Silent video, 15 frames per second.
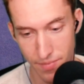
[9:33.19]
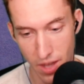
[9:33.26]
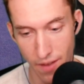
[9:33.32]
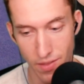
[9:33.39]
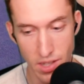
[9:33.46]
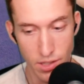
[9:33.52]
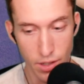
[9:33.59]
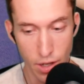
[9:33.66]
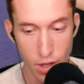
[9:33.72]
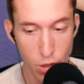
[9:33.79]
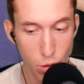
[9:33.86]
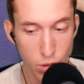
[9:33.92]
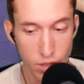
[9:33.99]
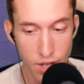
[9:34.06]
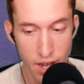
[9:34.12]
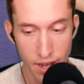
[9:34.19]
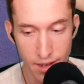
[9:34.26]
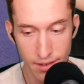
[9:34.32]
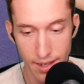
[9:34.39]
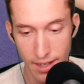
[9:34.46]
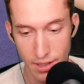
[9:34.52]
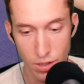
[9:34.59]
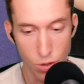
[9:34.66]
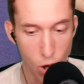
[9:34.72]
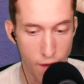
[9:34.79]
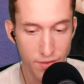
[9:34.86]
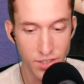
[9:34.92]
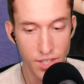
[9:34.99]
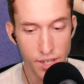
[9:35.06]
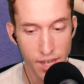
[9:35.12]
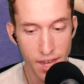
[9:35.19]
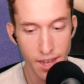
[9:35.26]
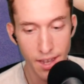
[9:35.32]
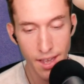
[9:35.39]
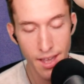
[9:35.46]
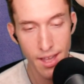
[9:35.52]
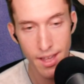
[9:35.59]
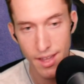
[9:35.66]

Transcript: you have this acoustic, like soft singing